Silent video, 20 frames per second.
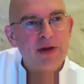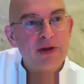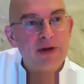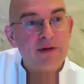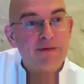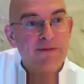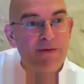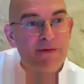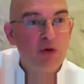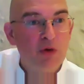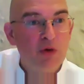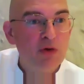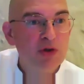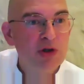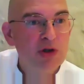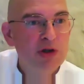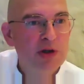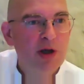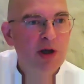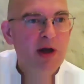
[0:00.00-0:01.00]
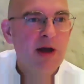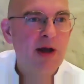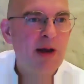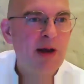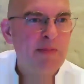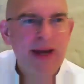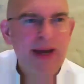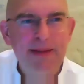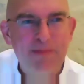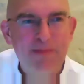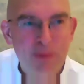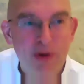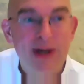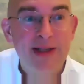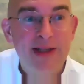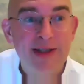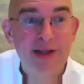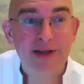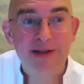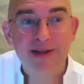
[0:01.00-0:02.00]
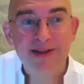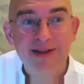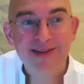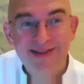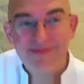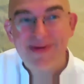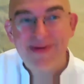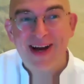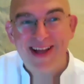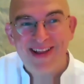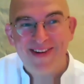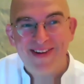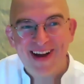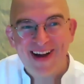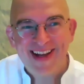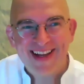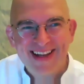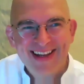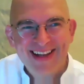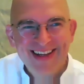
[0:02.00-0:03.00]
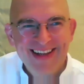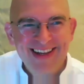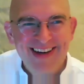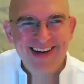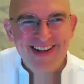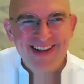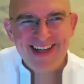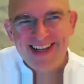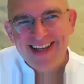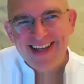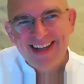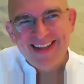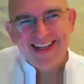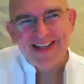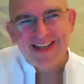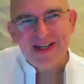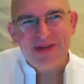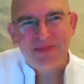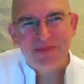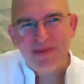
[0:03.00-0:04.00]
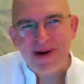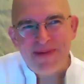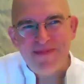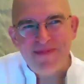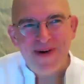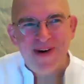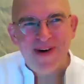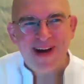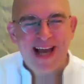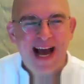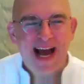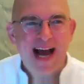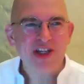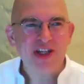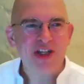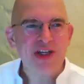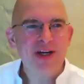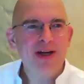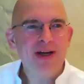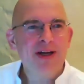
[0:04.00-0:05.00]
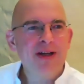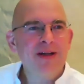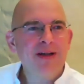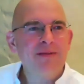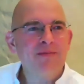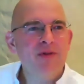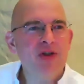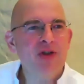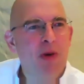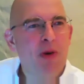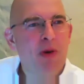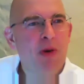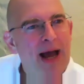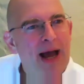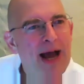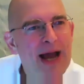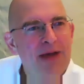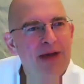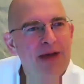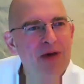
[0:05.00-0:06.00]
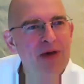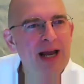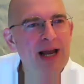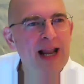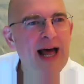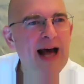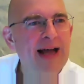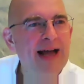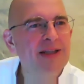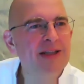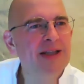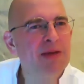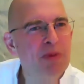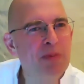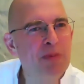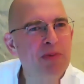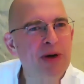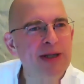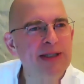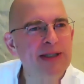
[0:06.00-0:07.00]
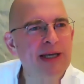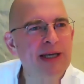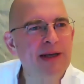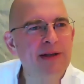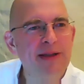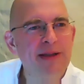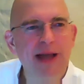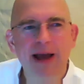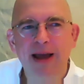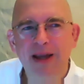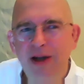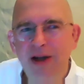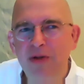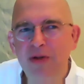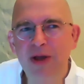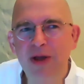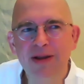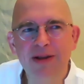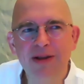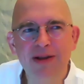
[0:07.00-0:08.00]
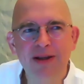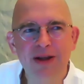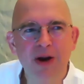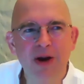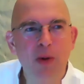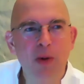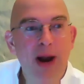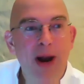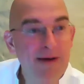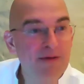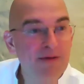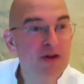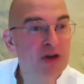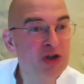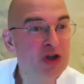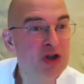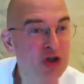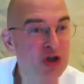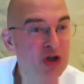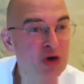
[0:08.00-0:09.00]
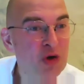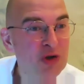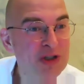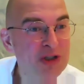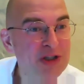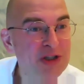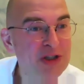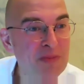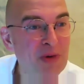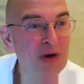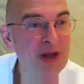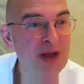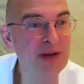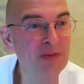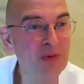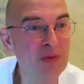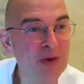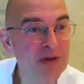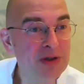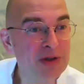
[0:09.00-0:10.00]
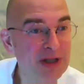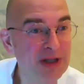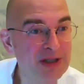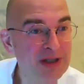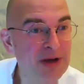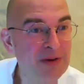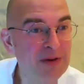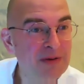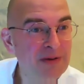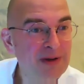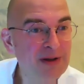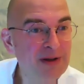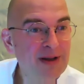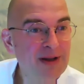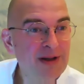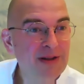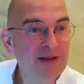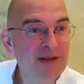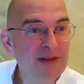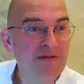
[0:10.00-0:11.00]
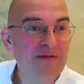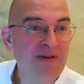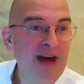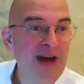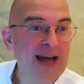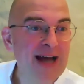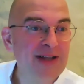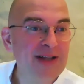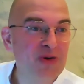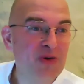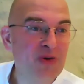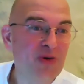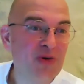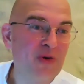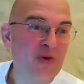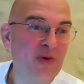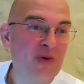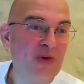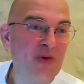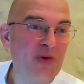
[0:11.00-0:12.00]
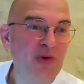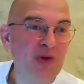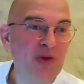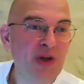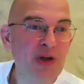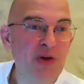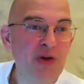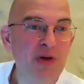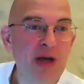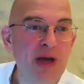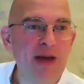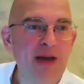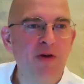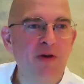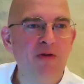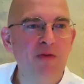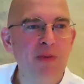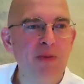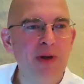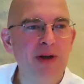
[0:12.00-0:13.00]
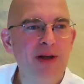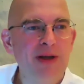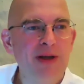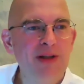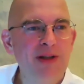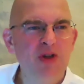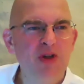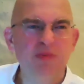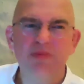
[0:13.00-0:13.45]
funds that are being printed. By the way, you know, they just print more cash. So I realized they were printing that, whenever there's a shortage of money, what do? The Fed or the UK government just